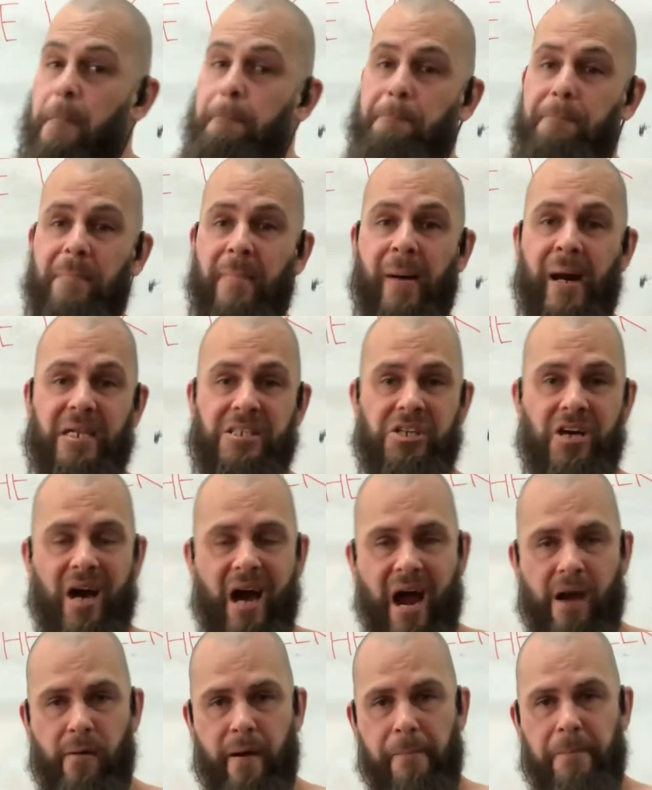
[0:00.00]
much
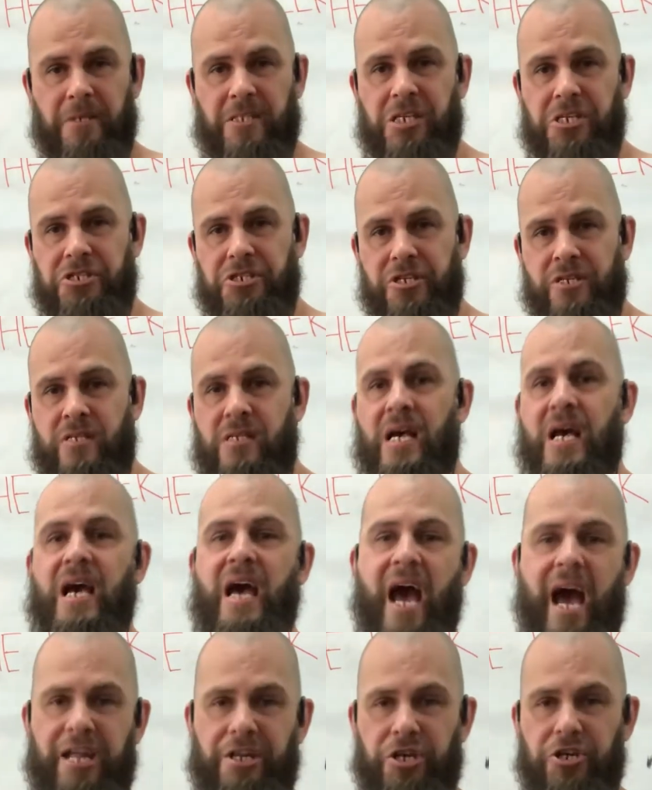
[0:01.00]
higher repetitions,
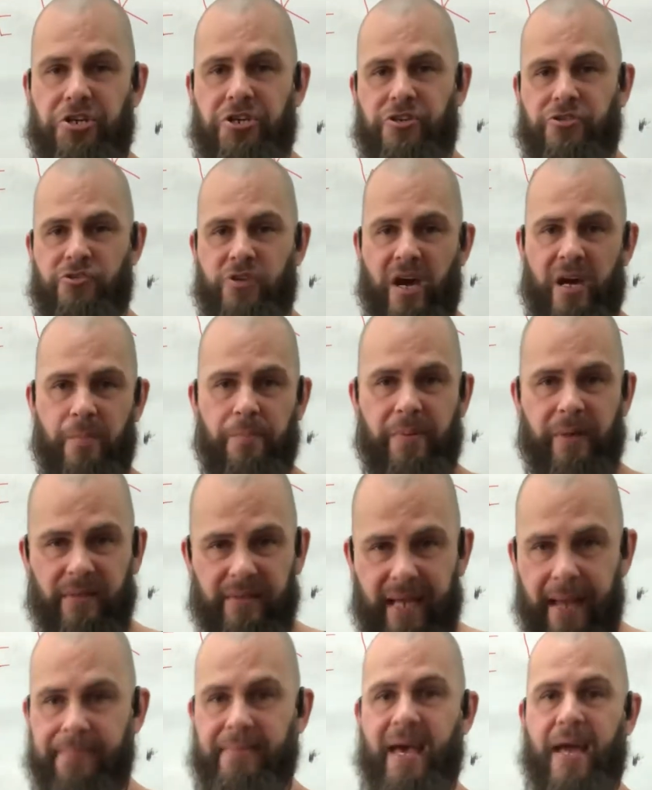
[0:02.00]
and you're just trying to
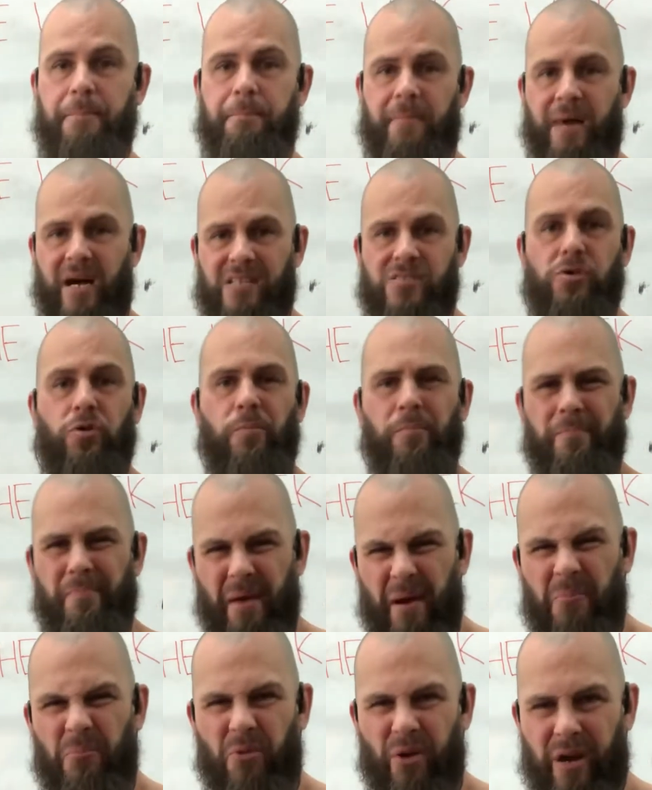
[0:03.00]
build up that muscle
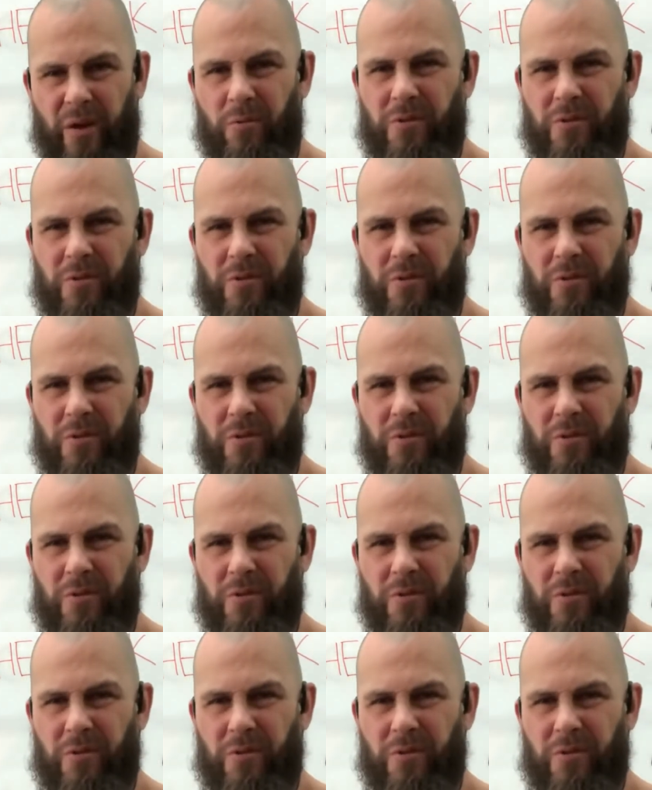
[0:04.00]
memory,